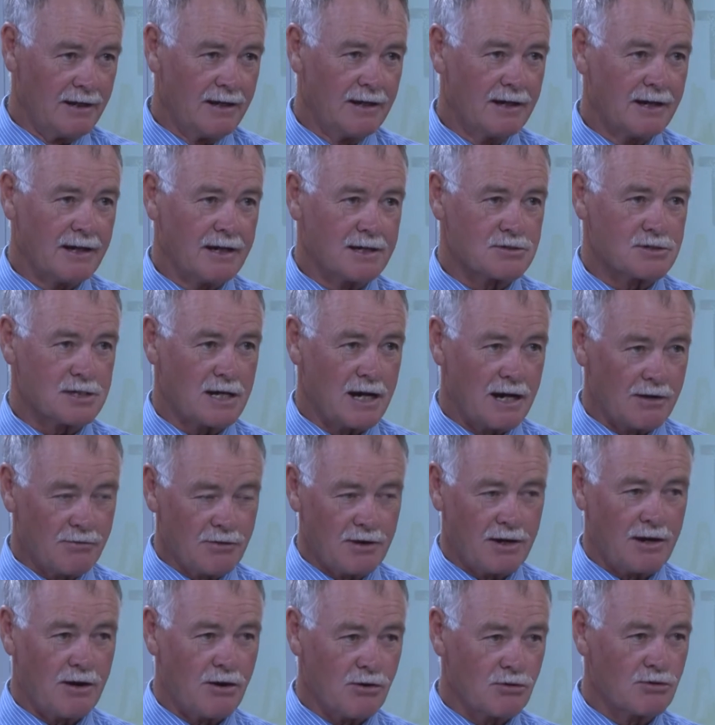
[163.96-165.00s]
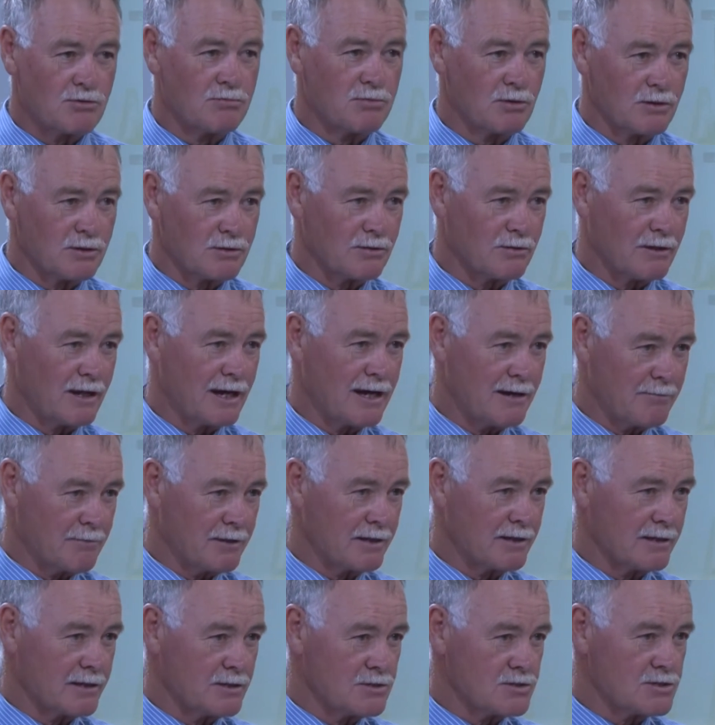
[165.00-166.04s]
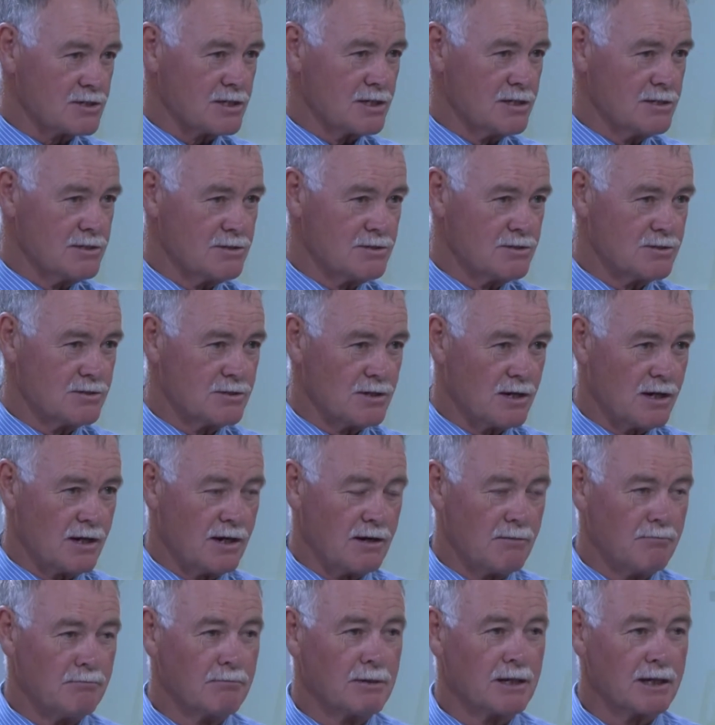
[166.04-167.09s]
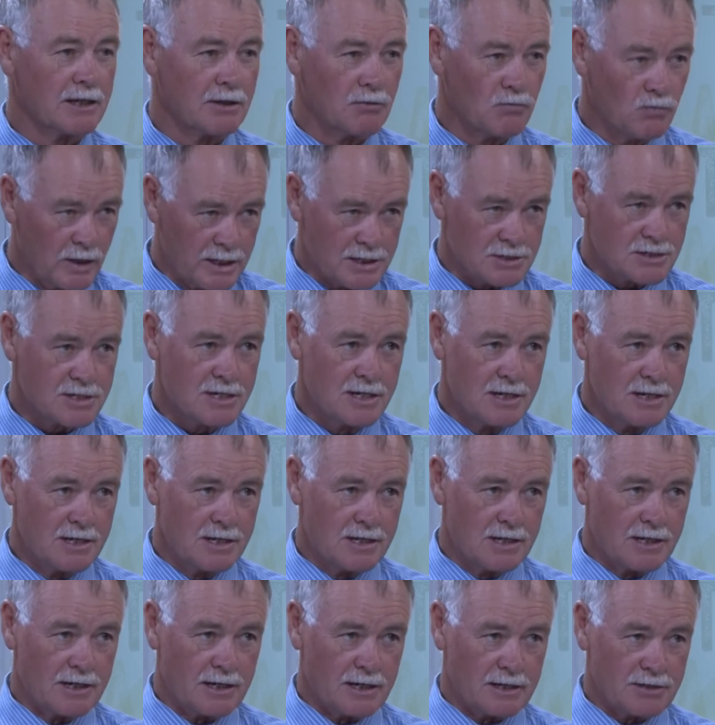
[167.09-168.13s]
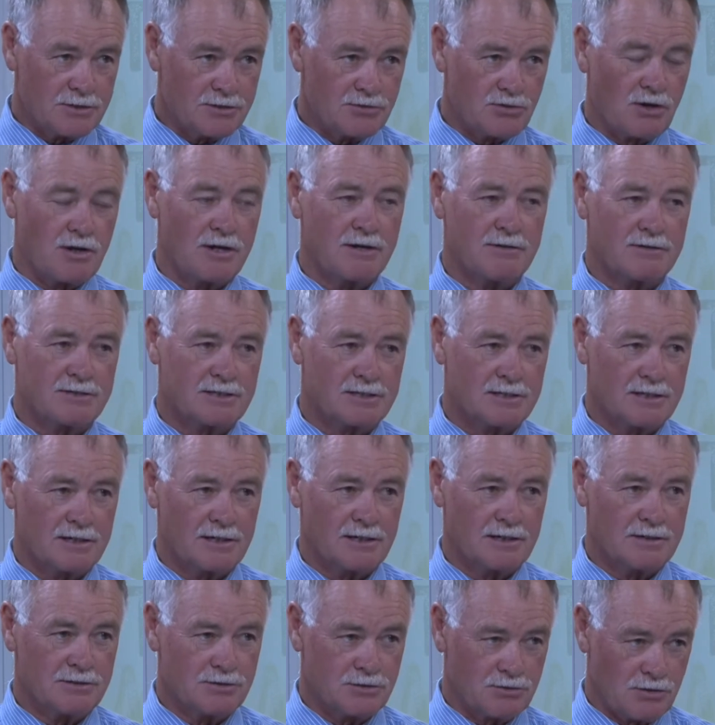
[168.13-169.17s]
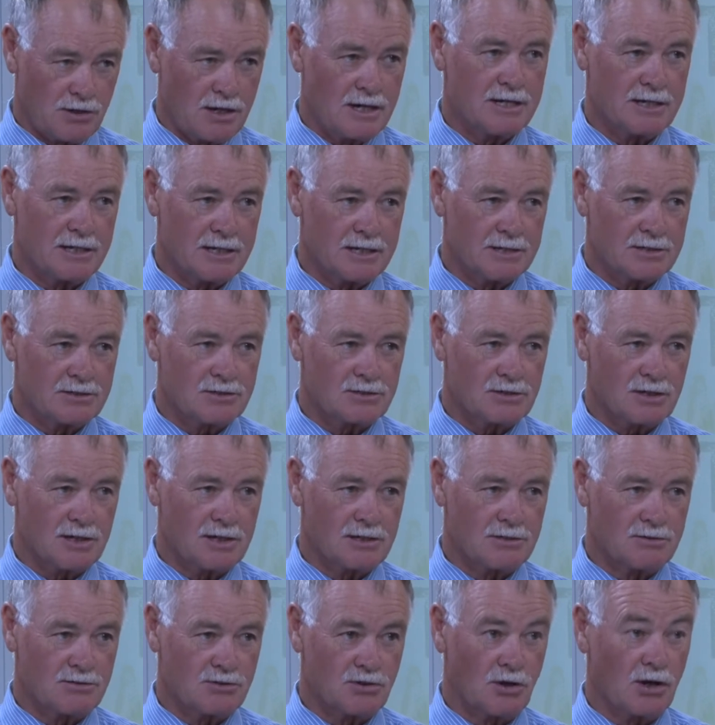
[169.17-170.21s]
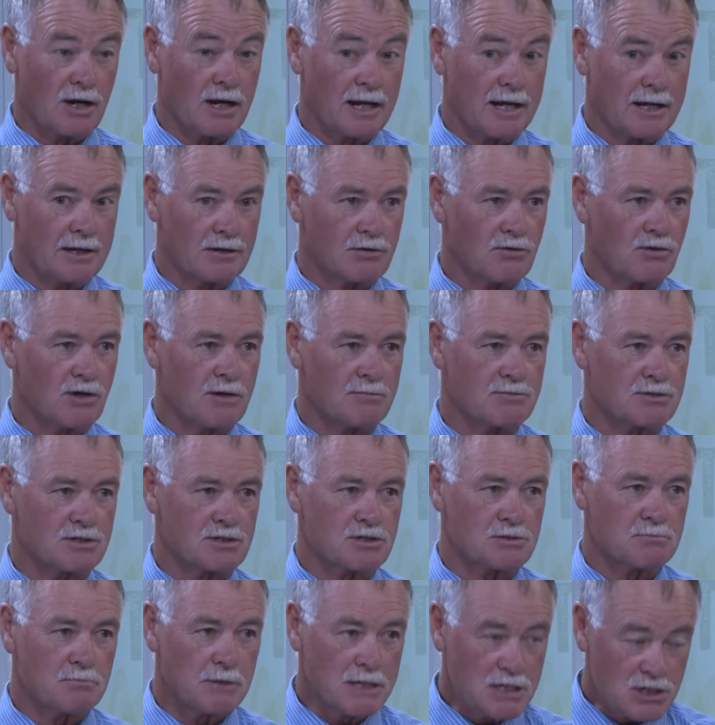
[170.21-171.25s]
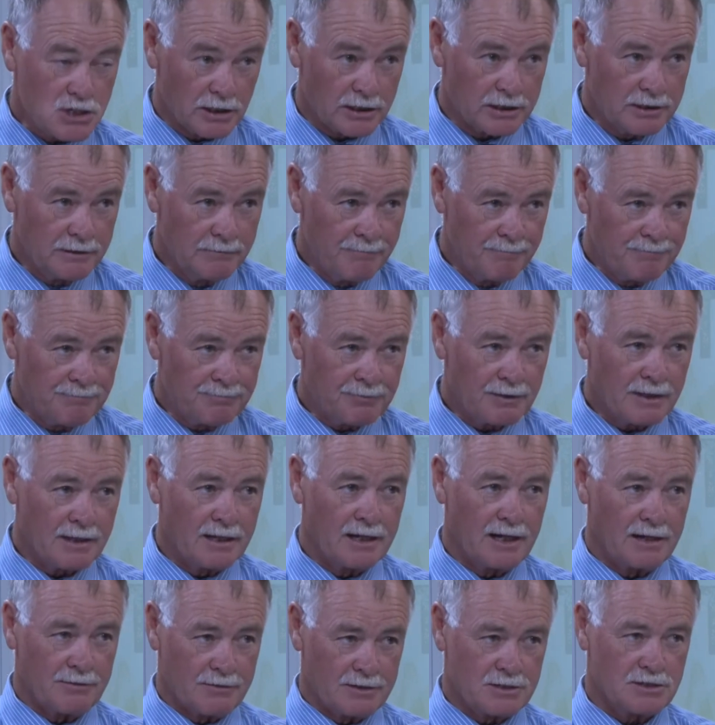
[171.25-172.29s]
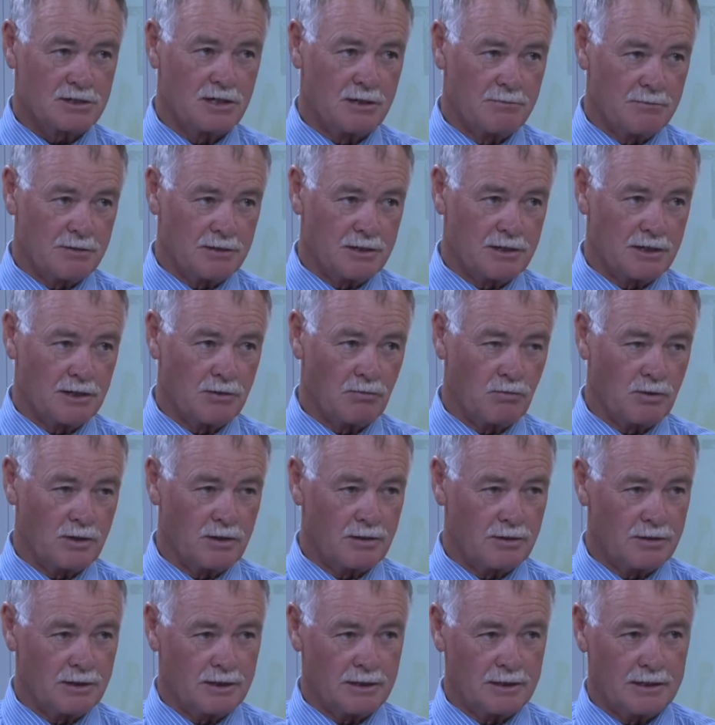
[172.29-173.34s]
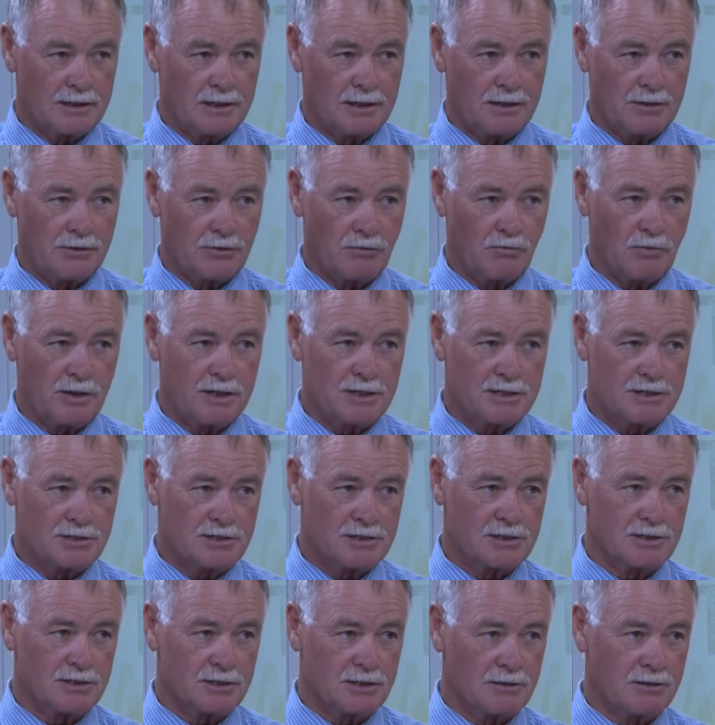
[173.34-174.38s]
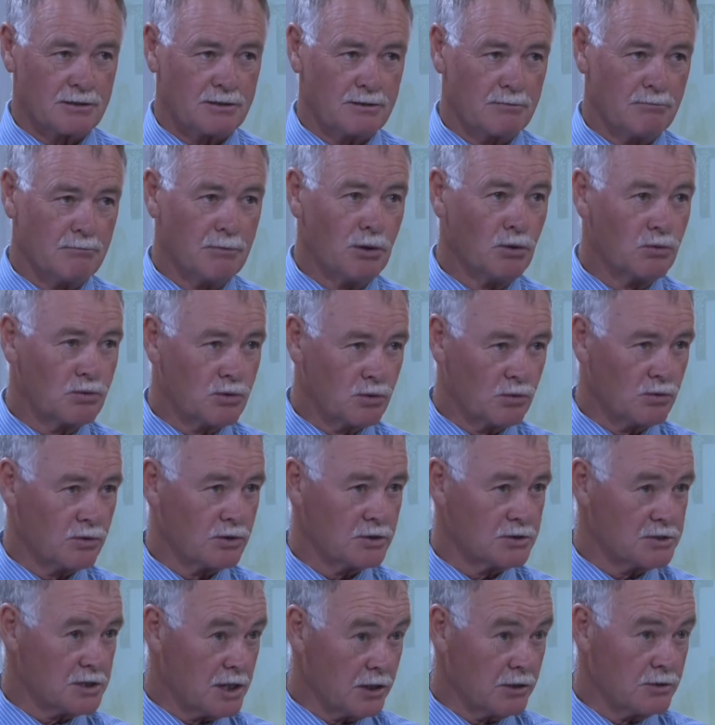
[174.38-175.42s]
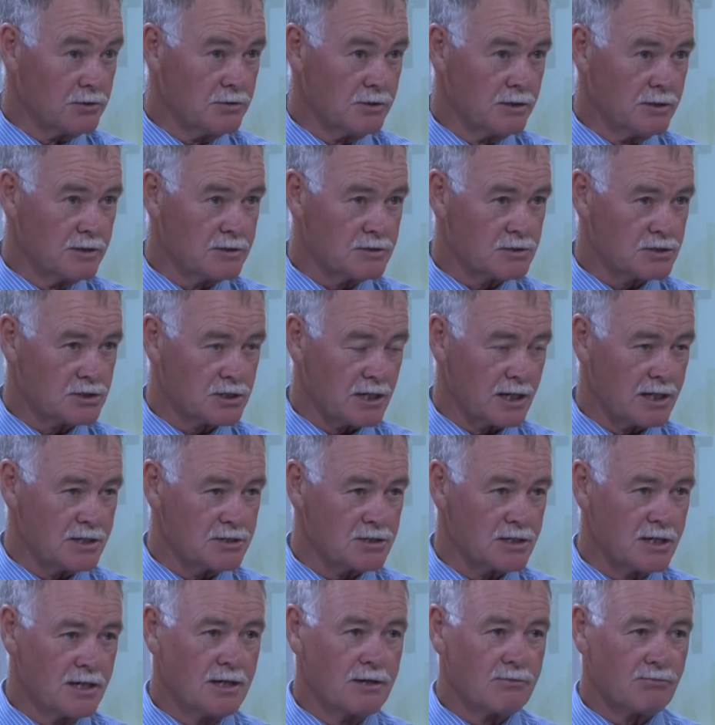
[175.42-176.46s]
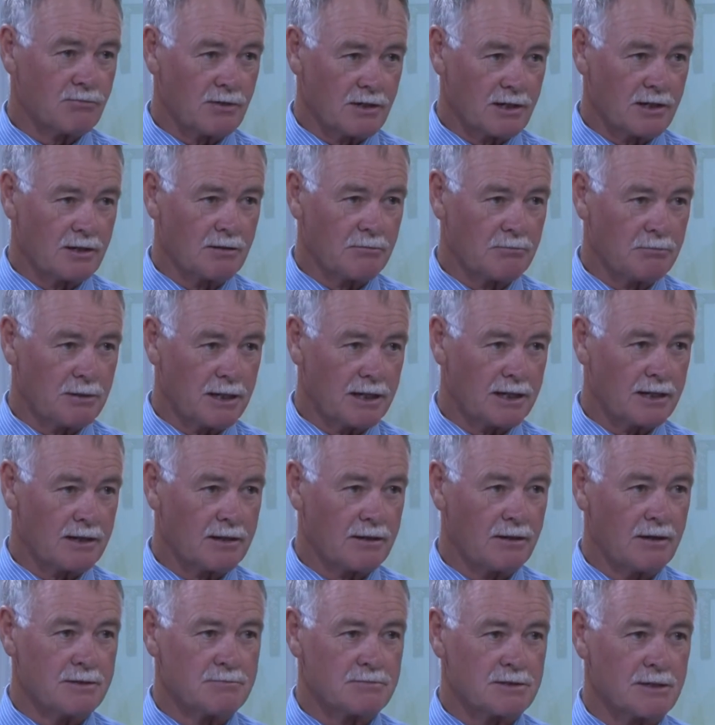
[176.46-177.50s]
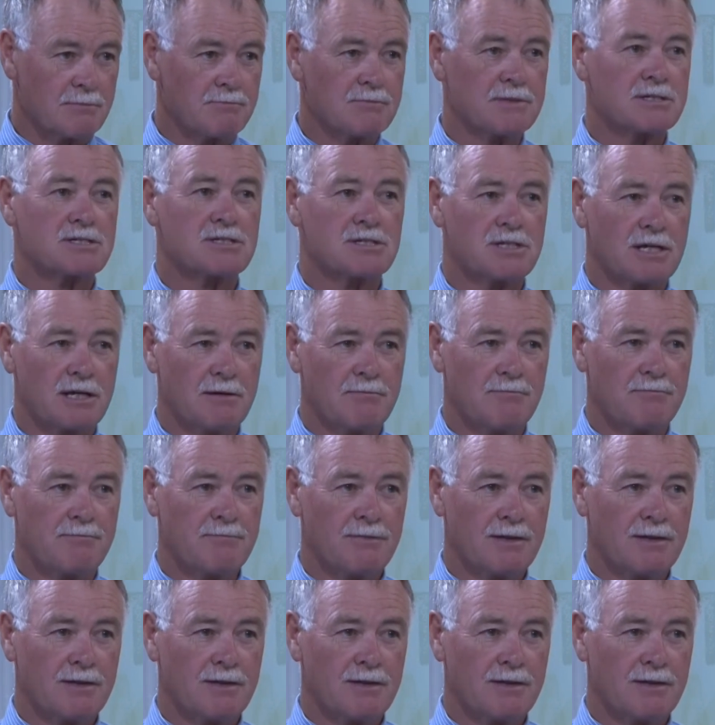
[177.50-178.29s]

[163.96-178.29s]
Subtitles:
Its other horrible little habit is in milling wheat. It dries in dry years and dryland crops especially. At this time of the year where the wheat is in the milk or the dough stage, the little bug climbs up the stem,